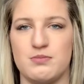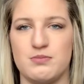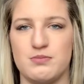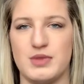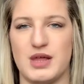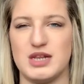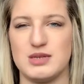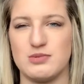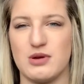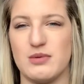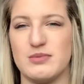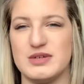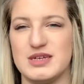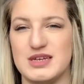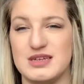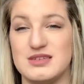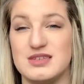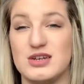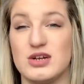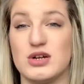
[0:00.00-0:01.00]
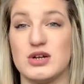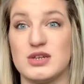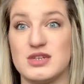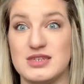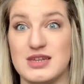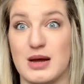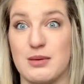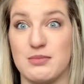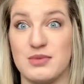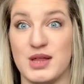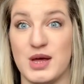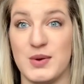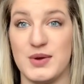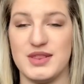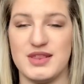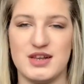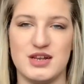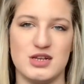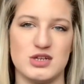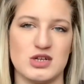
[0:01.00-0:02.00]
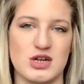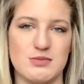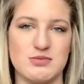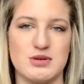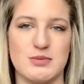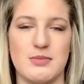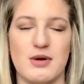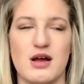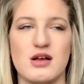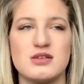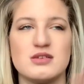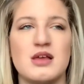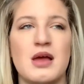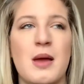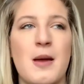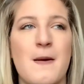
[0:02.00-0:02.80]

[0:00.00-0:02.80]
That's probably easier. Down below in the description box.